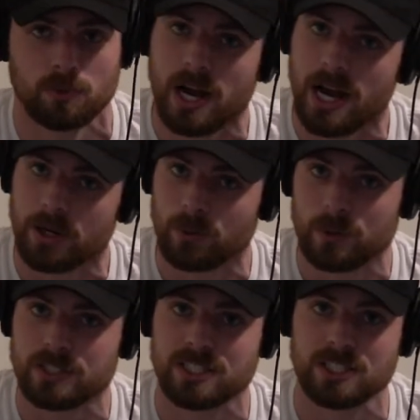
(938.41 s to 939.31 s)
ride
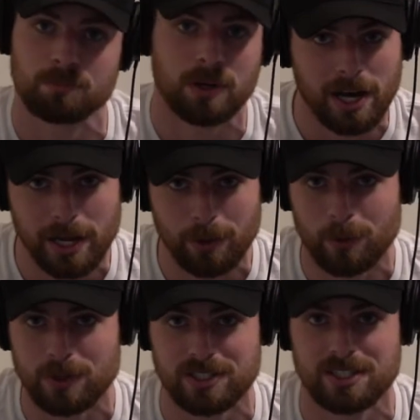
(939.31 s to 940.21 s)
horses, buy
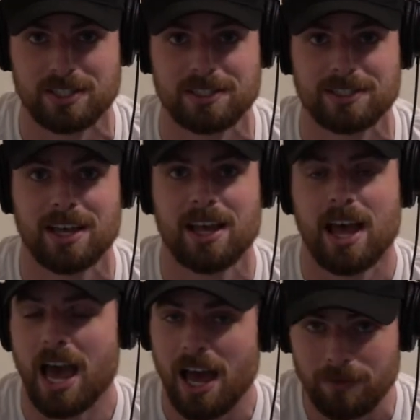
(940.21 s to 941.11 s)
horses,
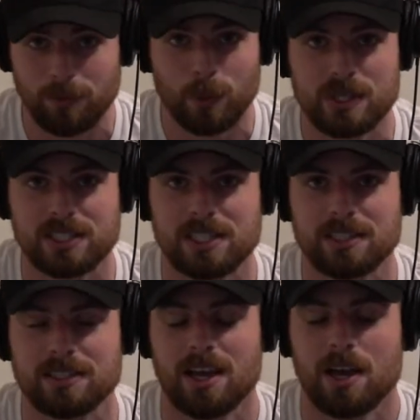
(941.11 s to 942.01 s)
have horses.